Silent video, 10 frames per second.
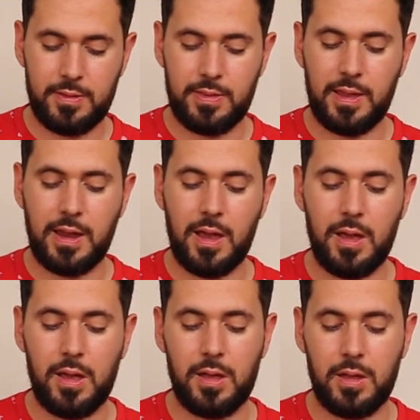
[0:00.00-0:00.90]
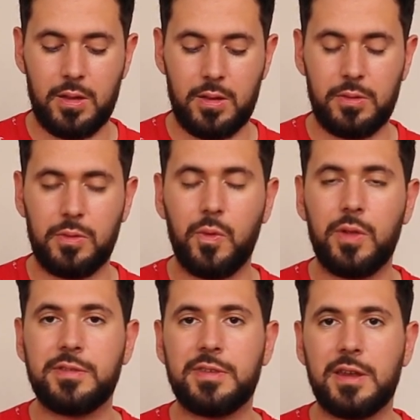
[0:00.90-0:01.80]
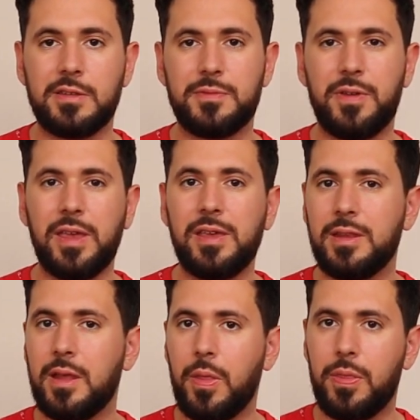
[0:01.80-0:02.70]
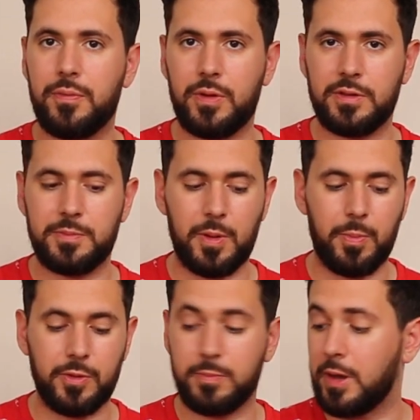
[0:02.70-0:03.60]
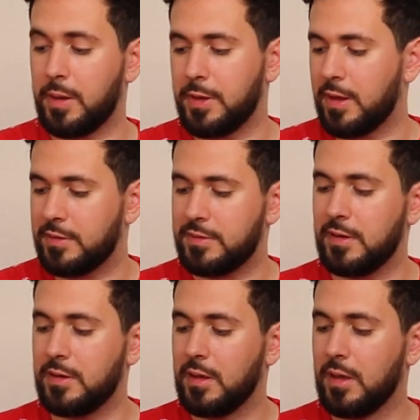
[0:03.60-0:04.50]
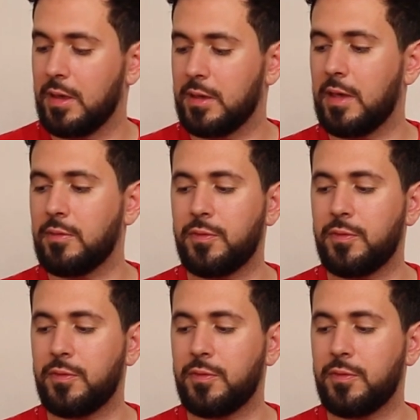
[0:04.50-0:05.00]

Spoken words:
they are not satisfying enough for this purpose. But I mean, I still gave a